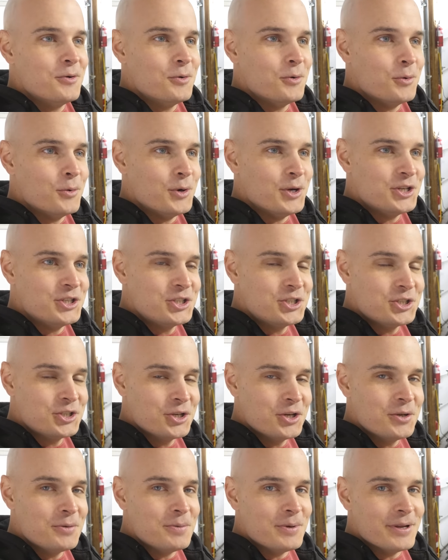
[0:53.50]
we
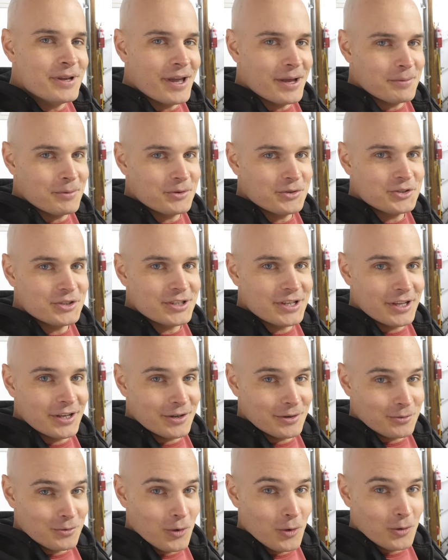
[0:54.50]
should be able to get
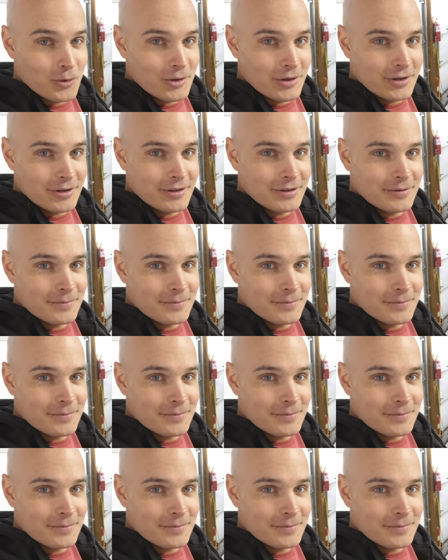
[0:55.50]
it rolling.